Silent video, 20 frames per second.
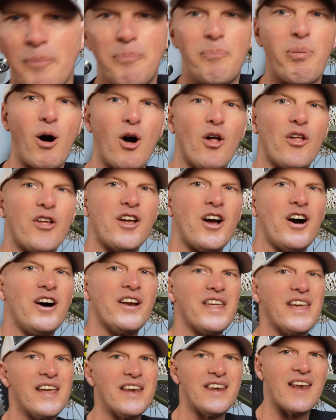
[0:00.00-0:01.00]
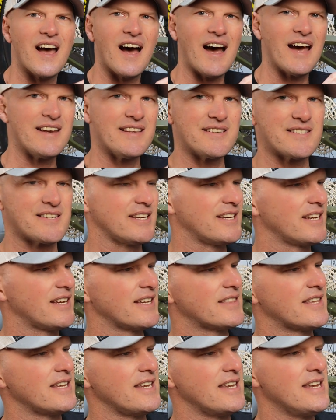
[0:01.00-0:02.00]
The Polygon N9 is gonna
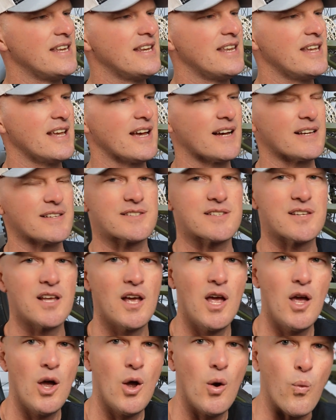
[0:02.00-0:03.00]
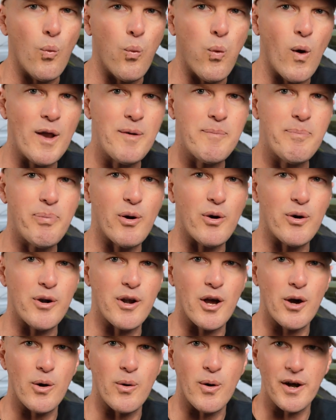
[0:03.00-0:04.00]
get the EDS
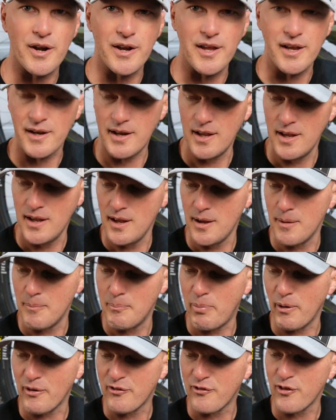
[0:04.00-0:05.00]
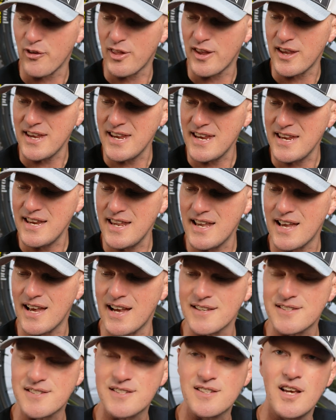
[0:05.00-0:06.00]
1.0 on it. But for the
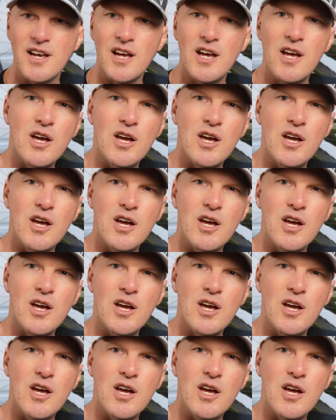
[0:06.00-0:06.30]
EDS